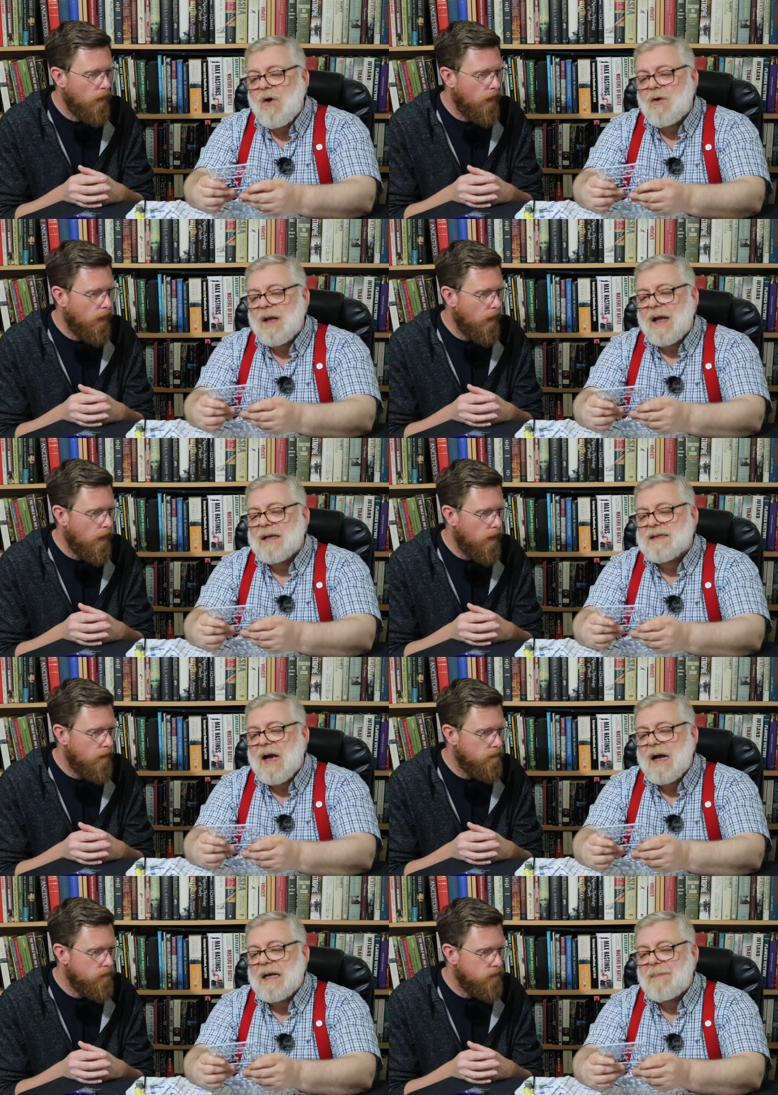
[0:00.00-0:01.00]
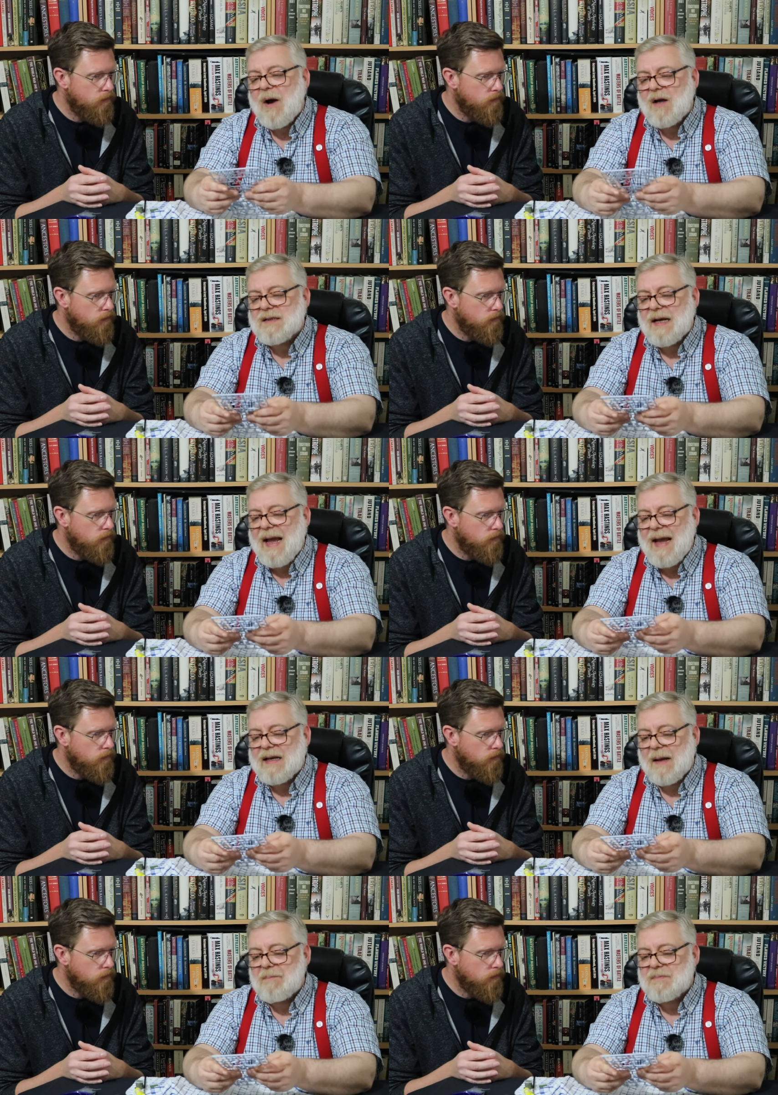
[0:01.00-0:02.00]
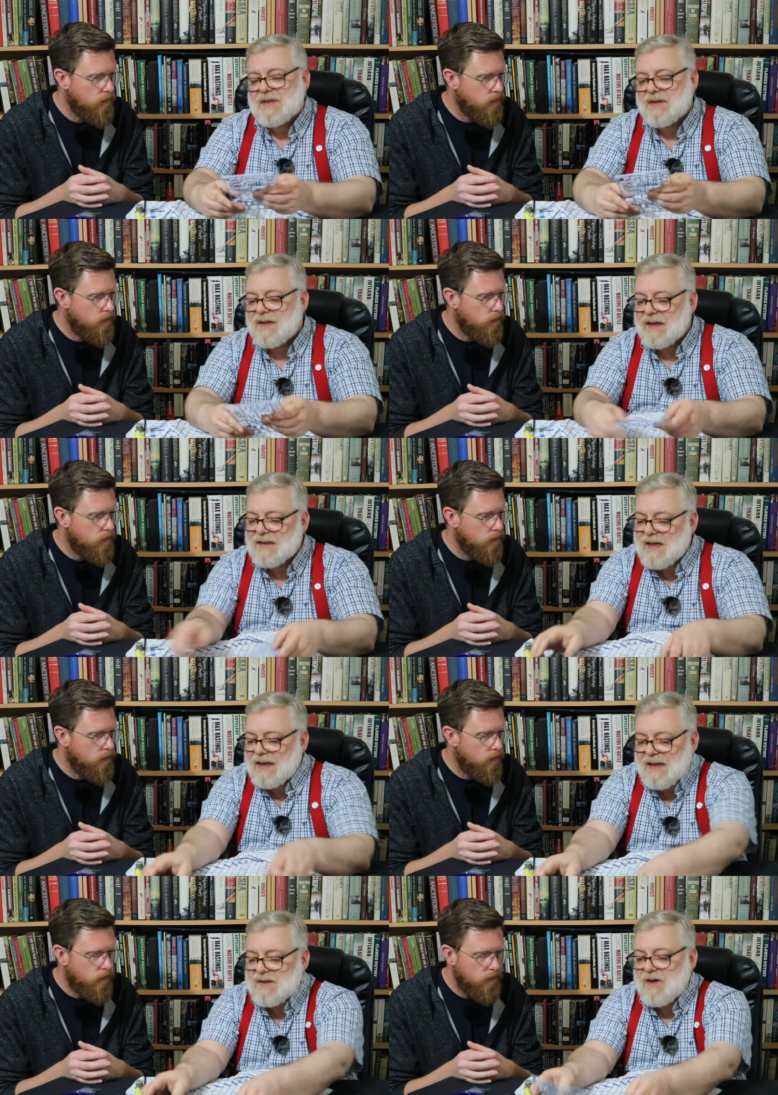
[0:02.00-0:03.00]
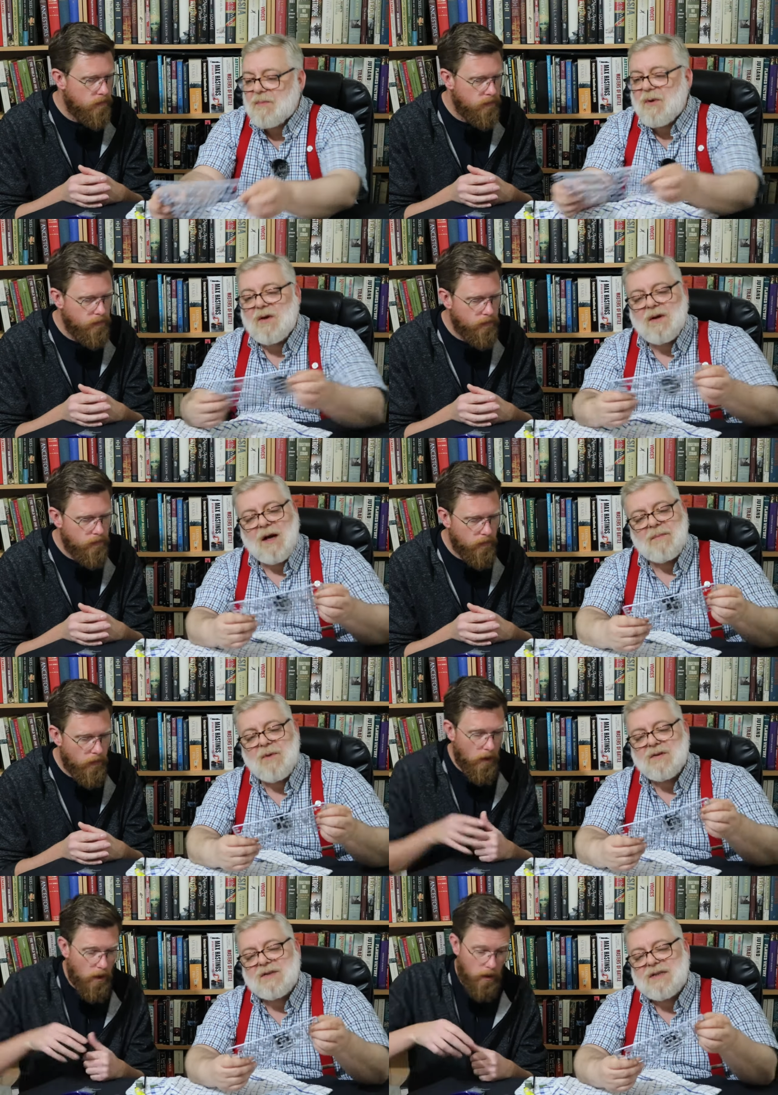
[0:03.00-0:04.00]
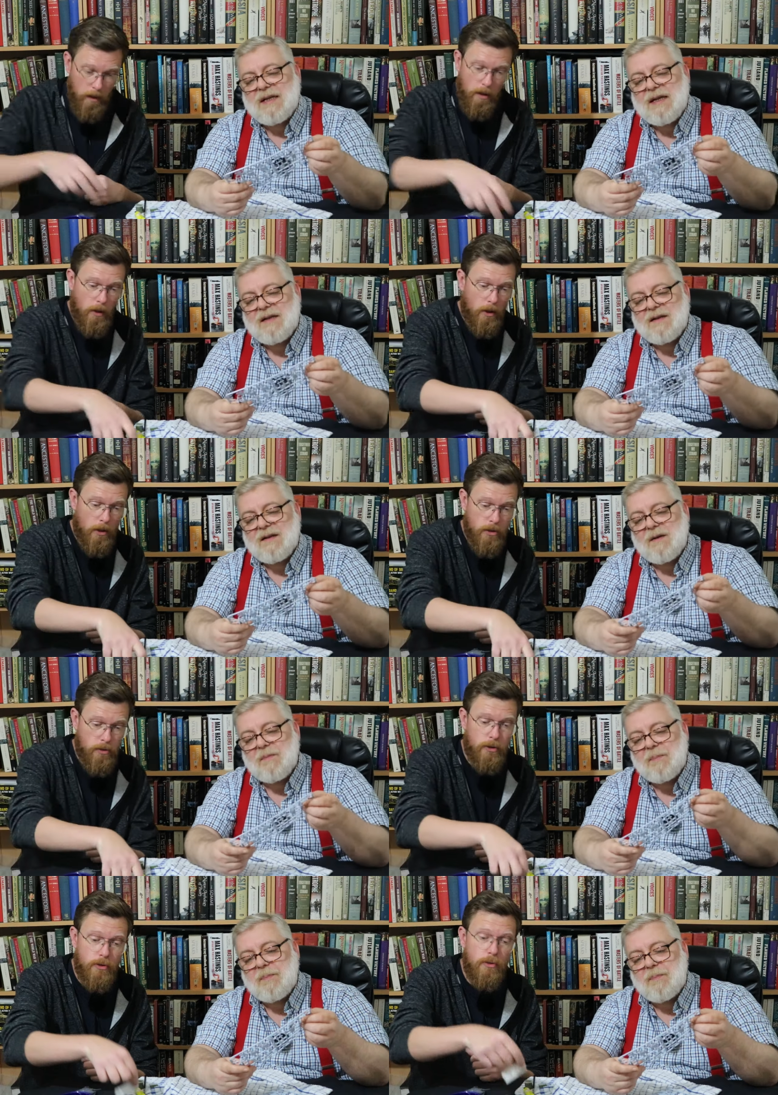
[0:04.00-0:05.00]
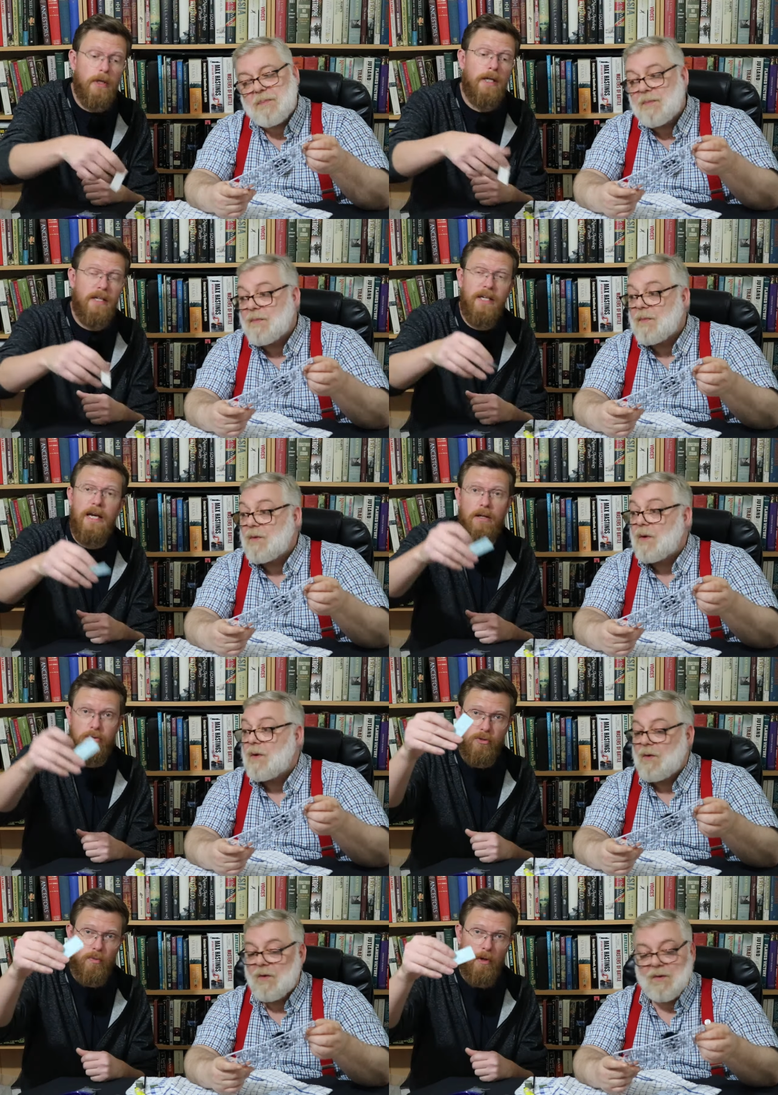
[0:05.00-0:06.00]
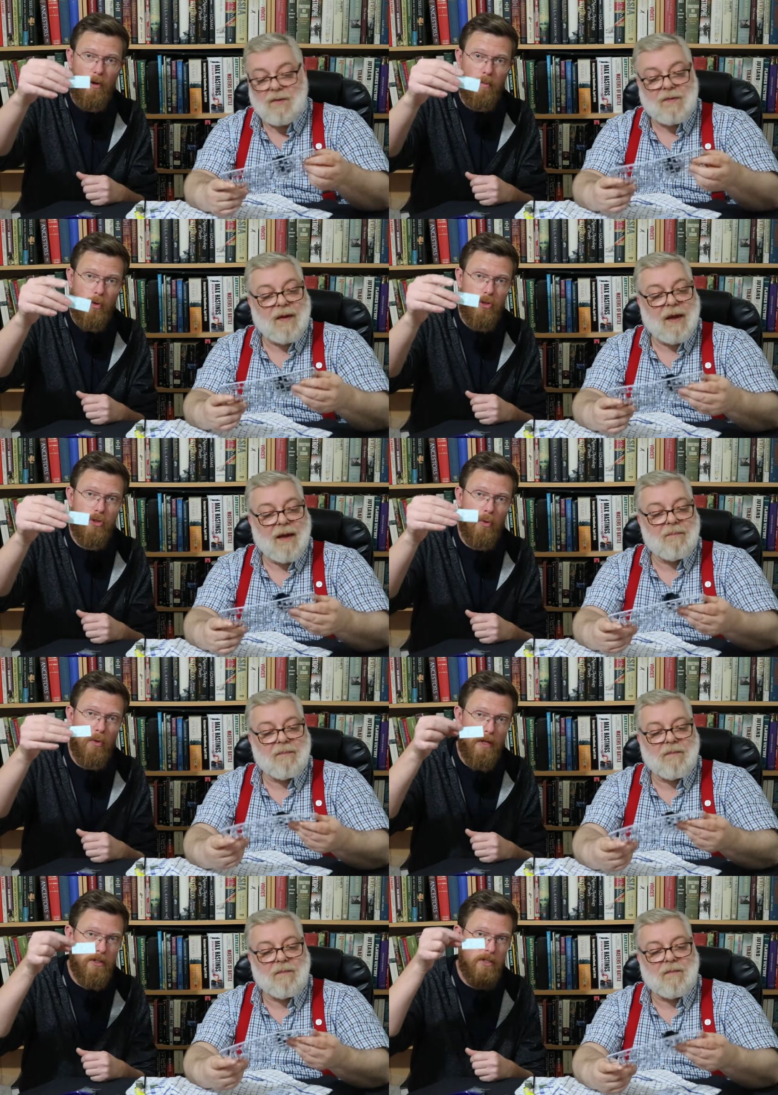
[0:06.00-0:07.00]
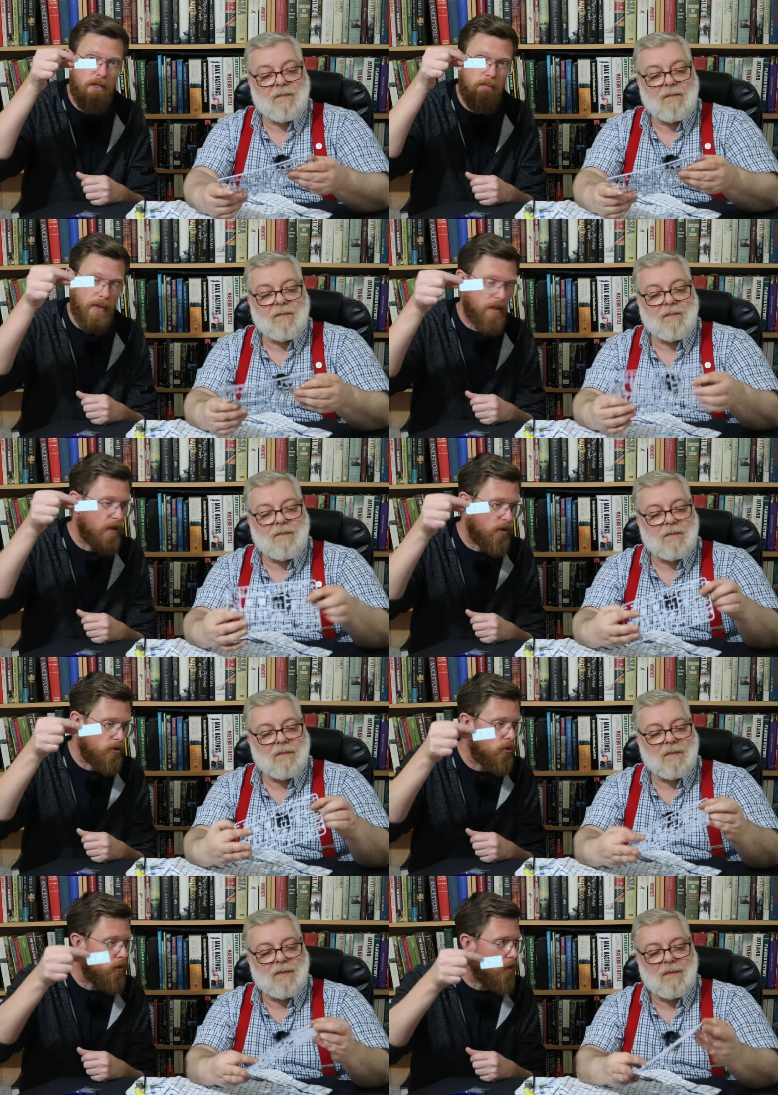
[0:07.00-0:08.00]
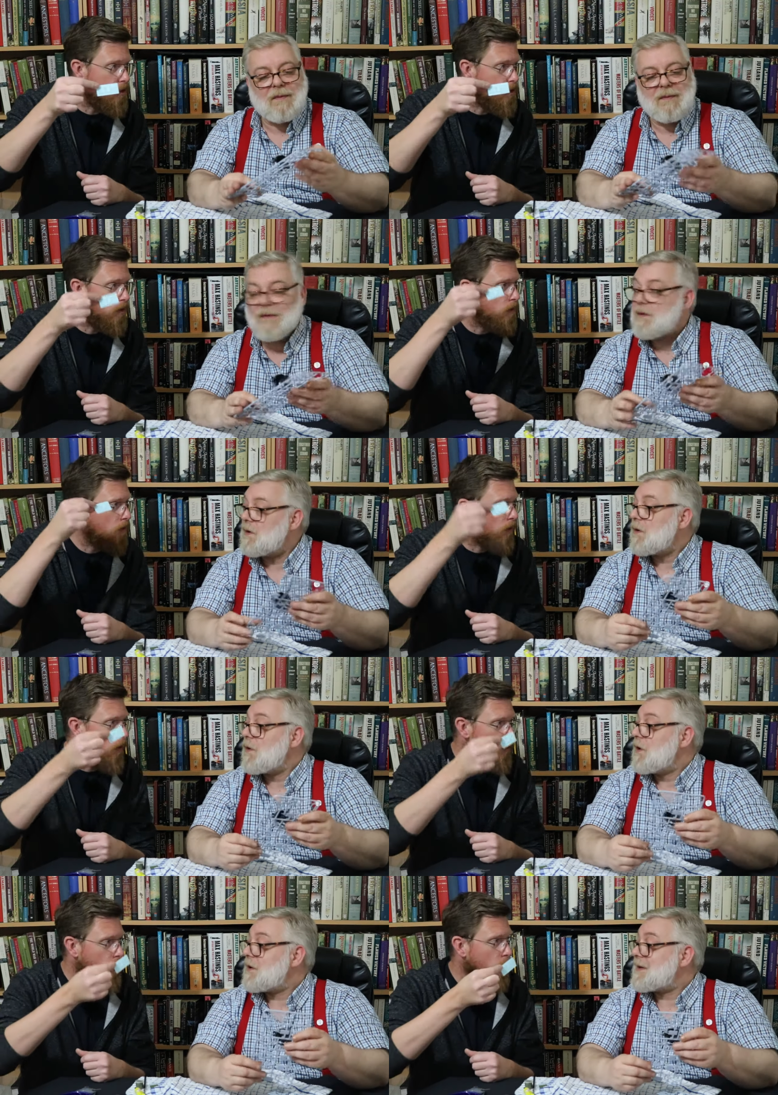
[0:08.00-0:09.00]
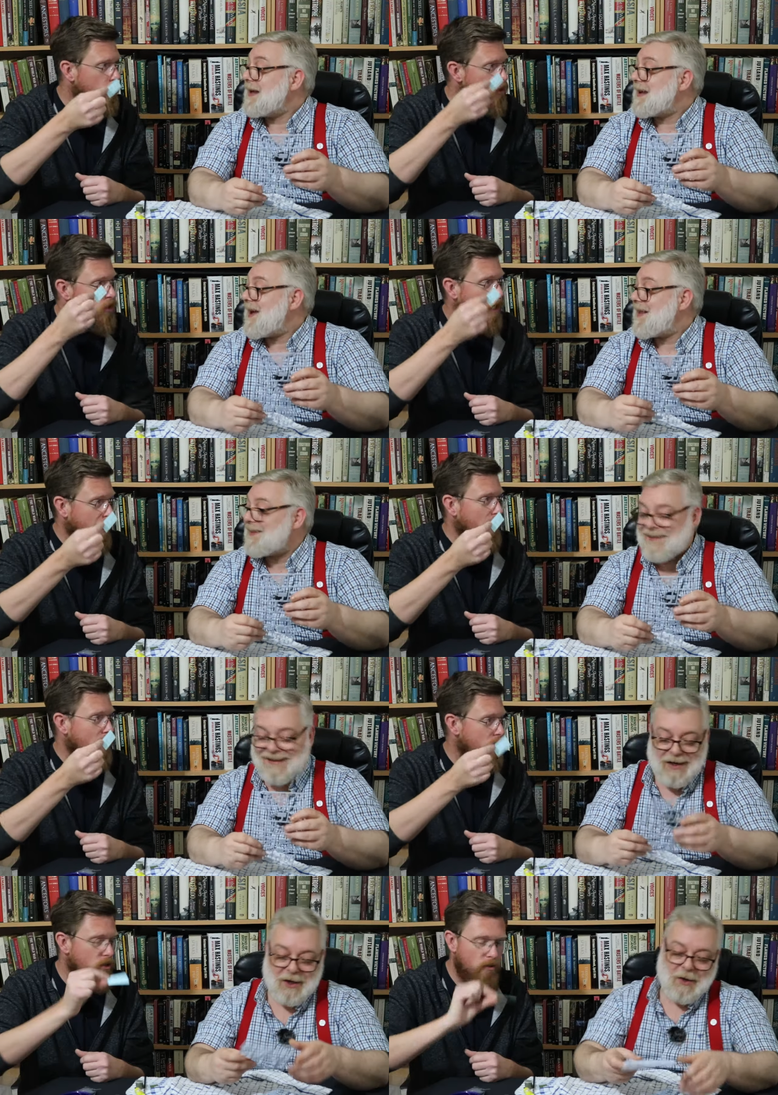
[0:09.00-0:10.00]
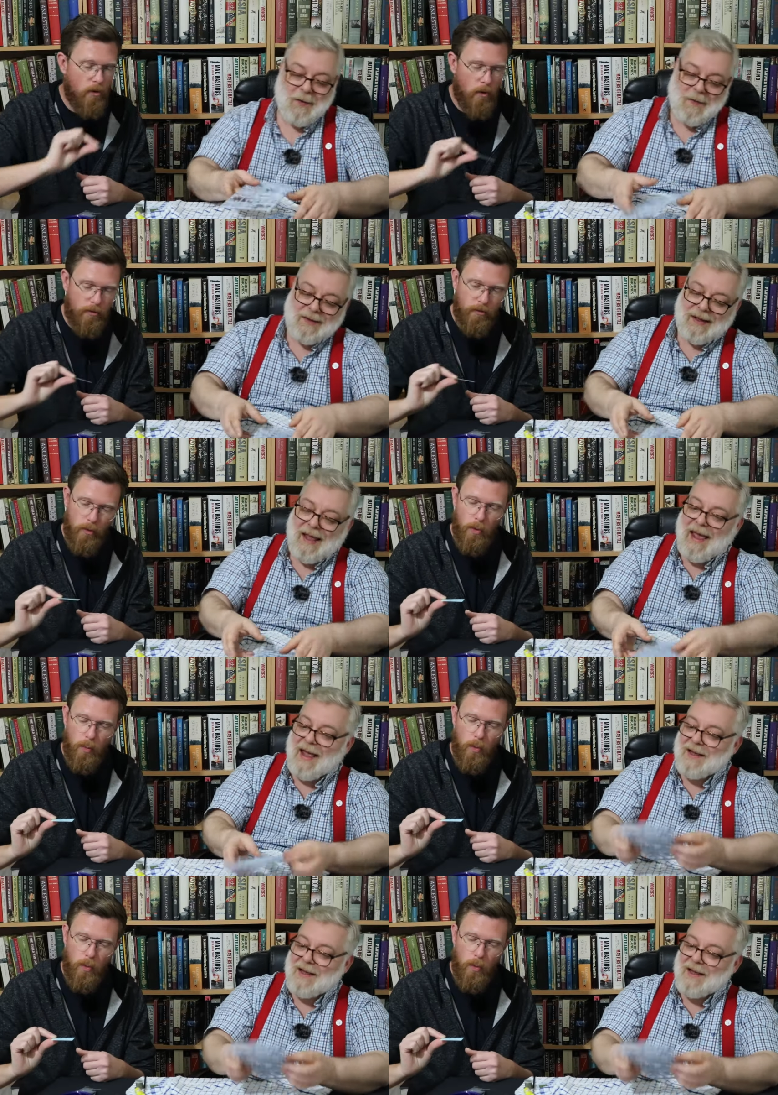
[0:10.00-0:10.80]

Speaker 1: aren't like tiny parts like headlamps and things, I guess. So I'm not, I'm not seeing. Sorry,
Speaker 2: you do get decals as well. I'm not yeah. sure that's a beginner choice. I'd go Decal. with stickers. You've got
Speaker 1: yeah.